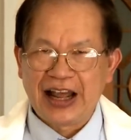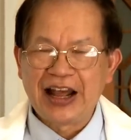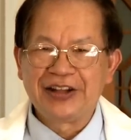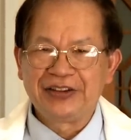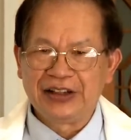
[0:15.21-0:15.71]

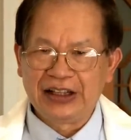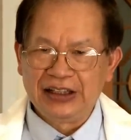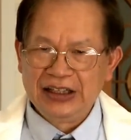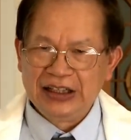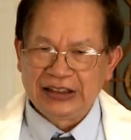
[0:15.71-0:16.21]

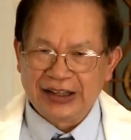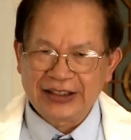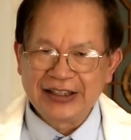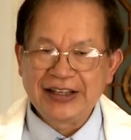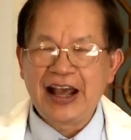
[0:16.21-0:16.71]
and
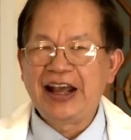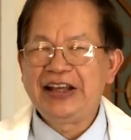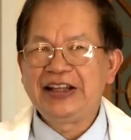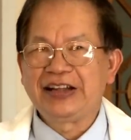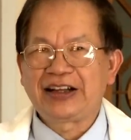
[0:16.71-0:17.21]
that
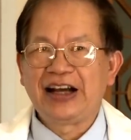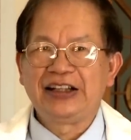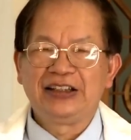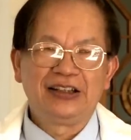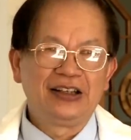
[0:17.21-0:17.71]
create that
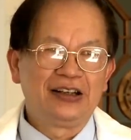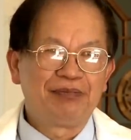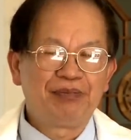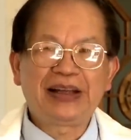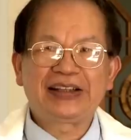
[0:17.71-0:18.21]
kind
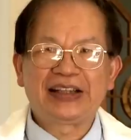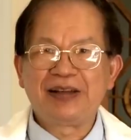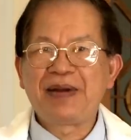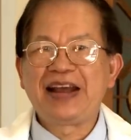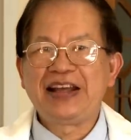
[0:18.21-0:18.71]
of big
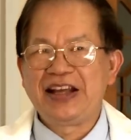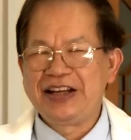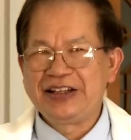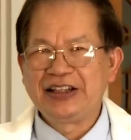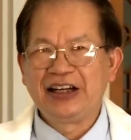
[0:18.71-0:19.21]
debate
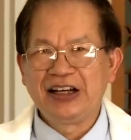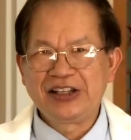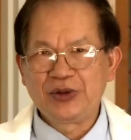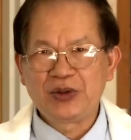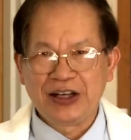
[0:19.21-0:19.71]
in
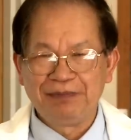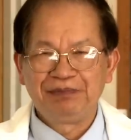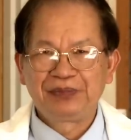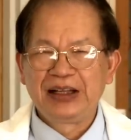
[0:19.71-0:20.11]
YouTube.